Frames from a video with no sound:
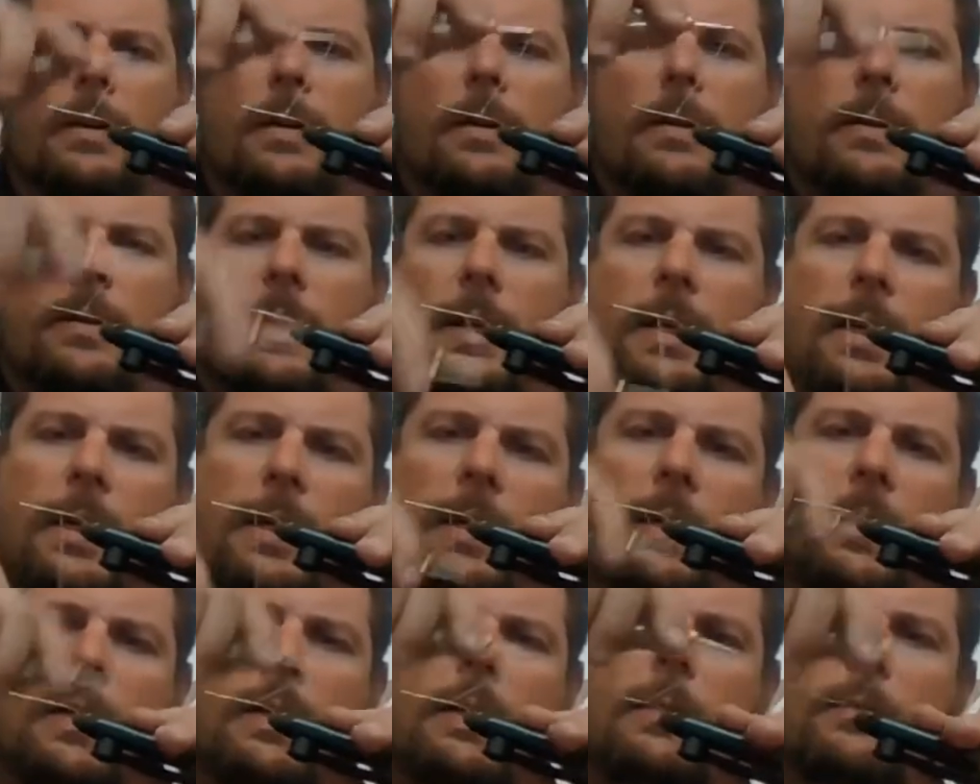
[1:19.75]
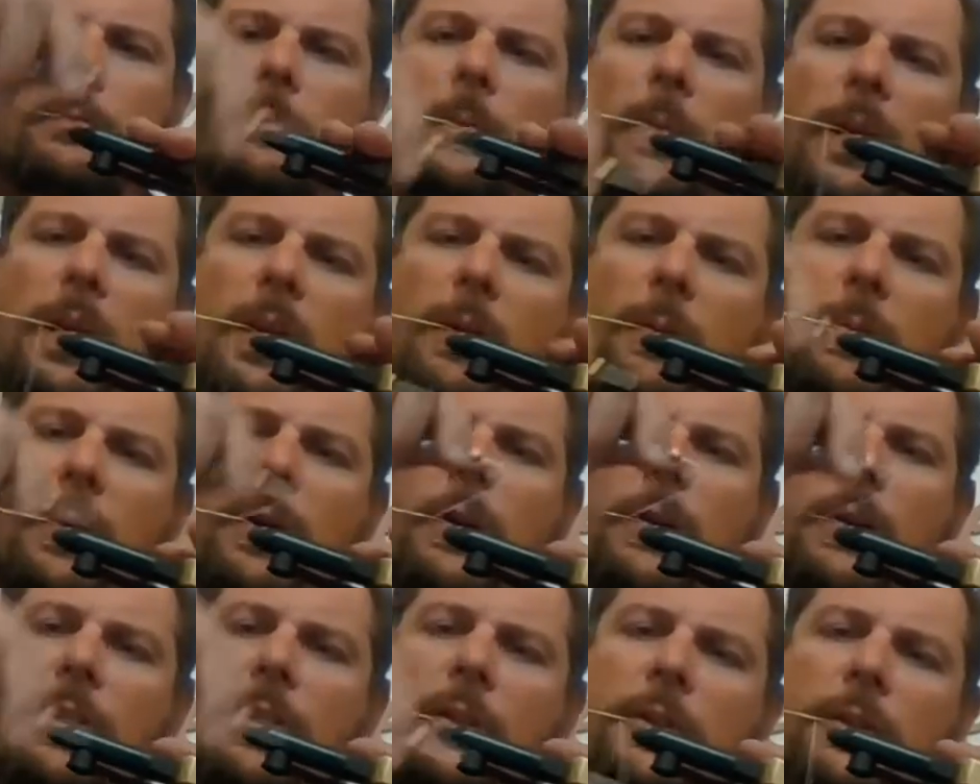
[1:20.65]
the marabou
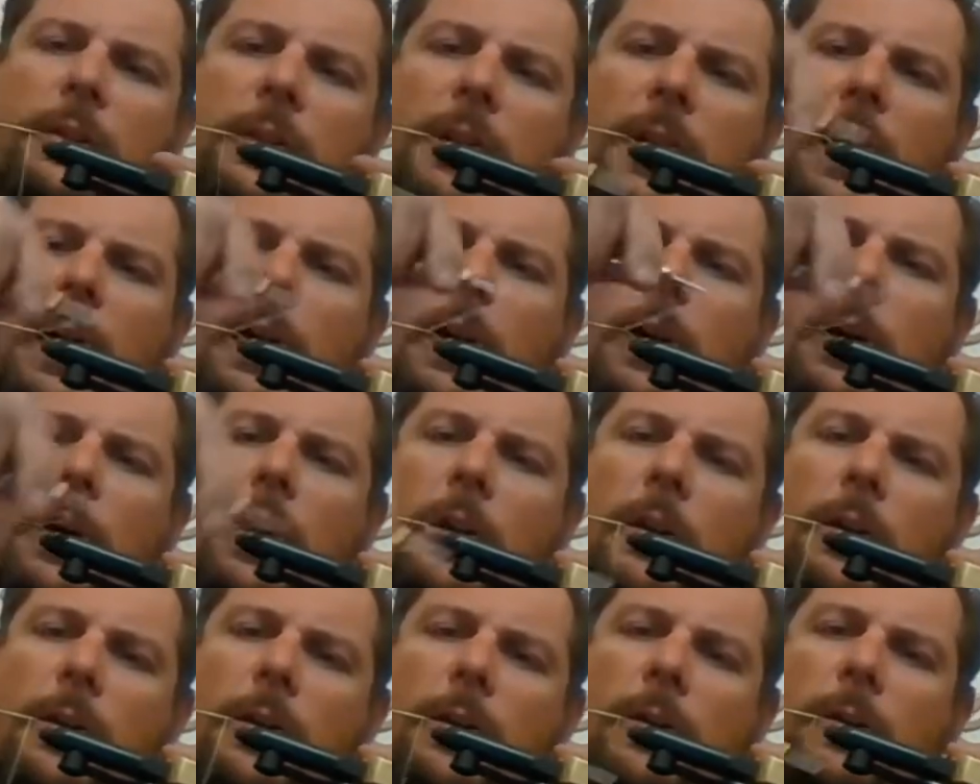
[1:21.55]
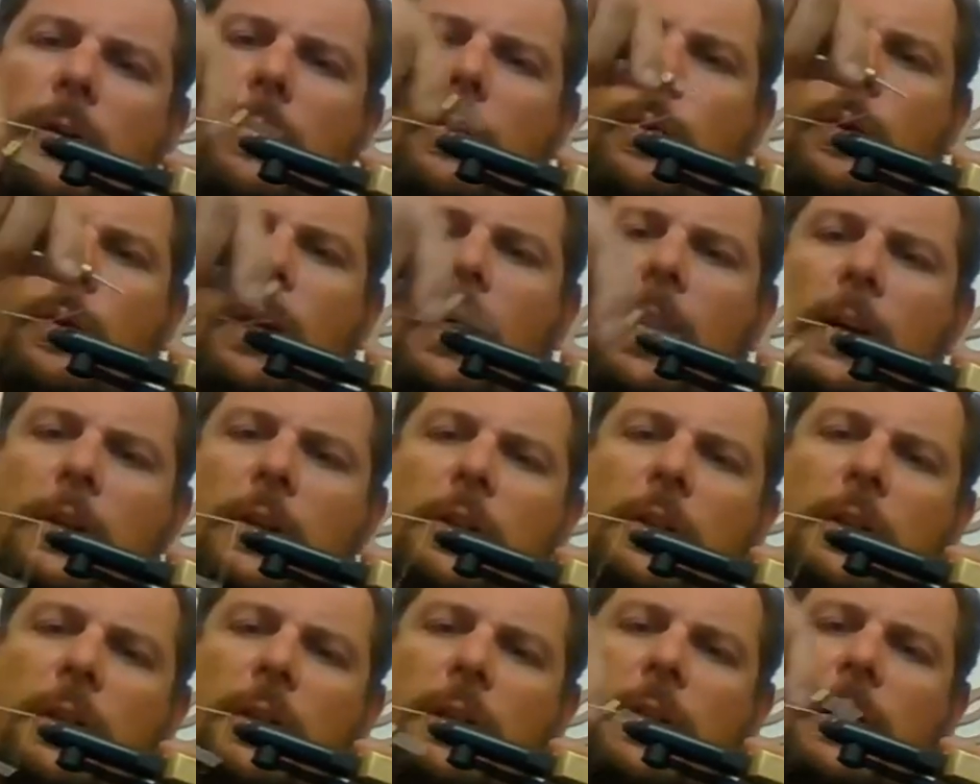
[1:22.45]
that you tie on will
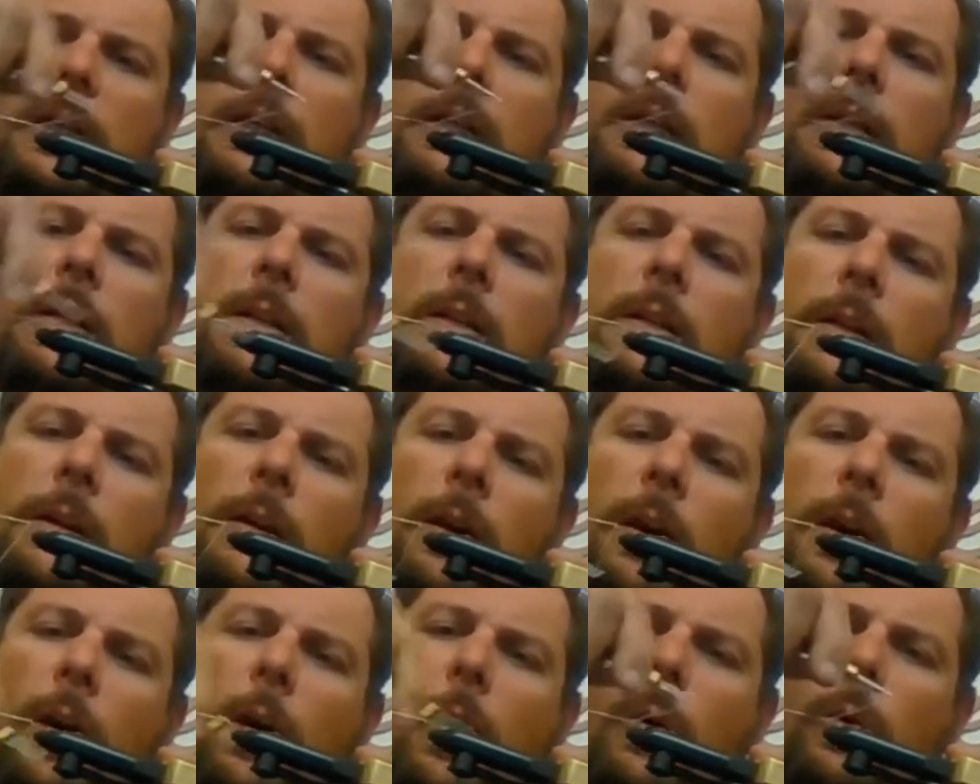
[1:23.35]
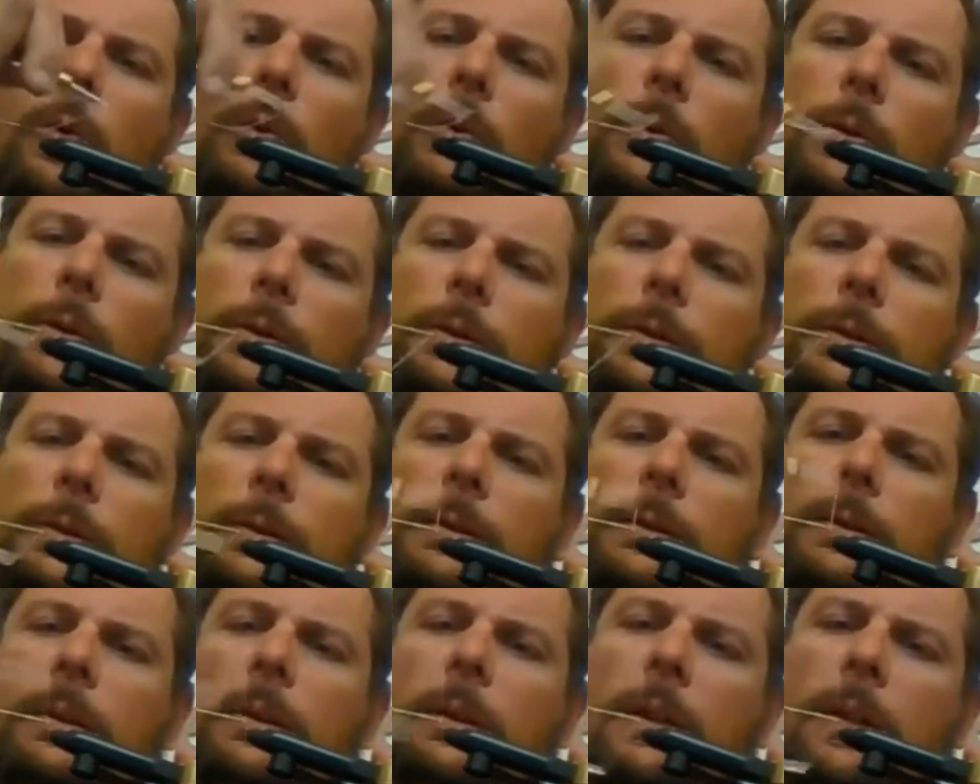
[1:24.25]
actually hold
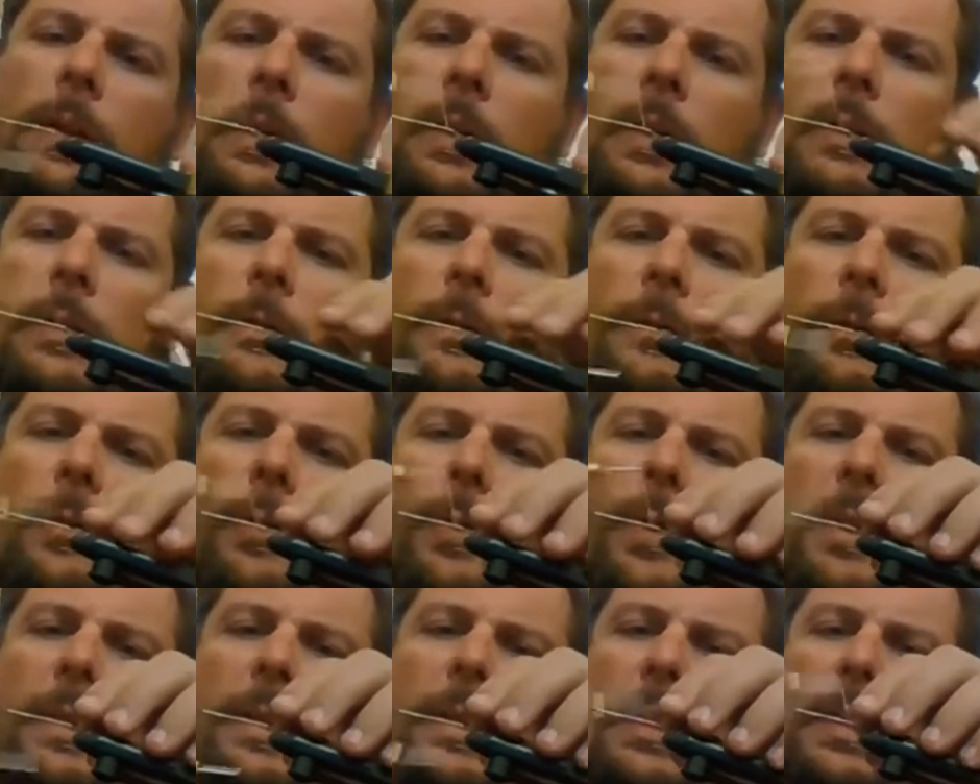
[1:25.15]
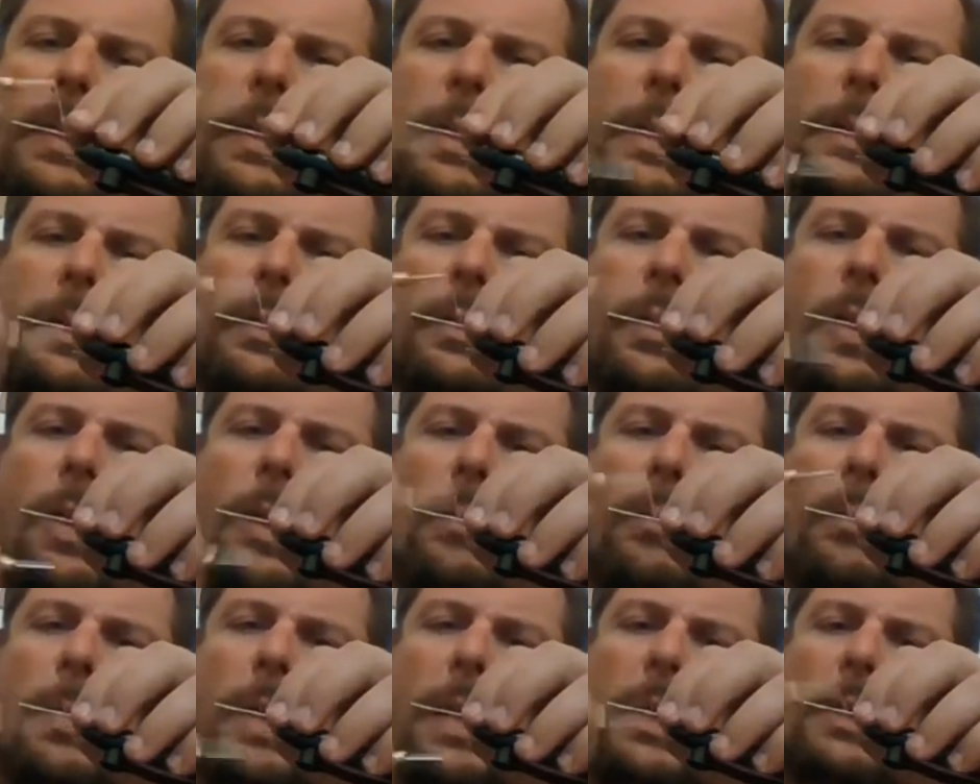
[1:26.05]
for when the
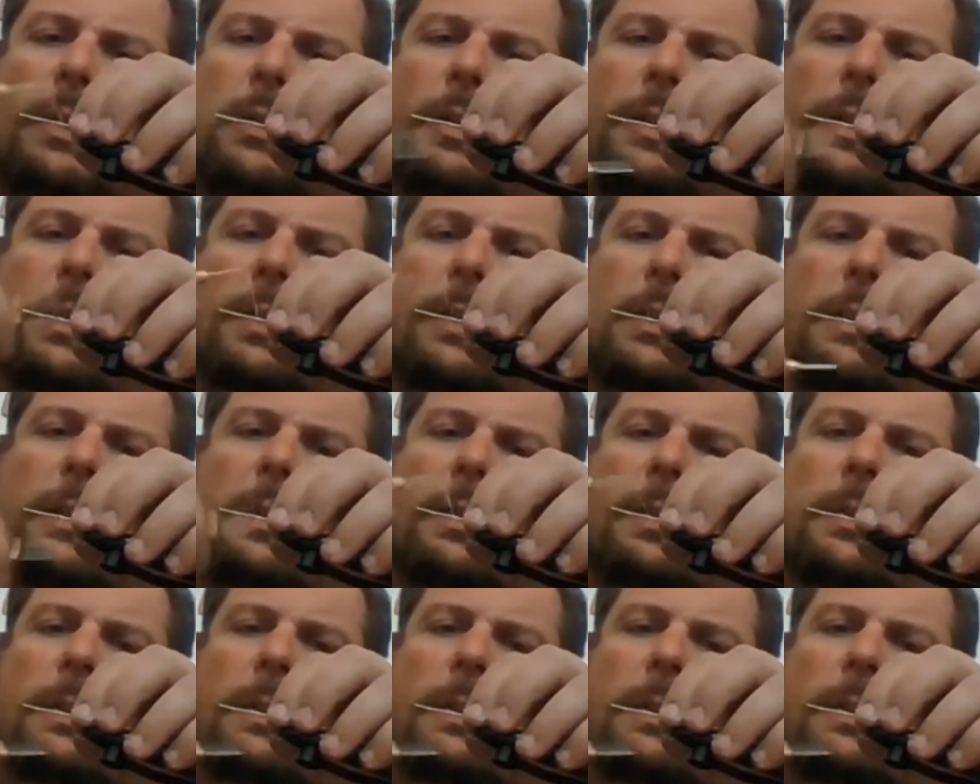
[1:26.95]
cob bite on it.